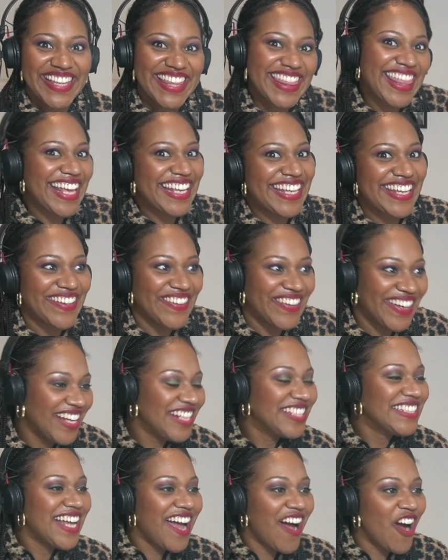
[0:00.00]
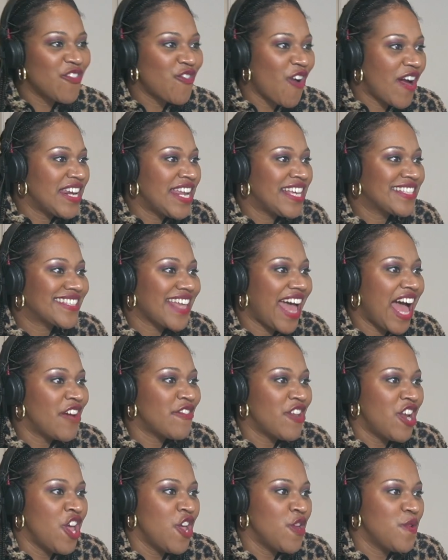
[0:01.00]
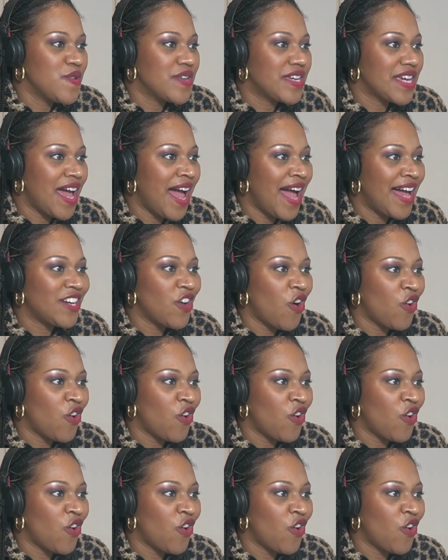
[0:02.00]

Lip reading: Thank you. All right, let's have a look at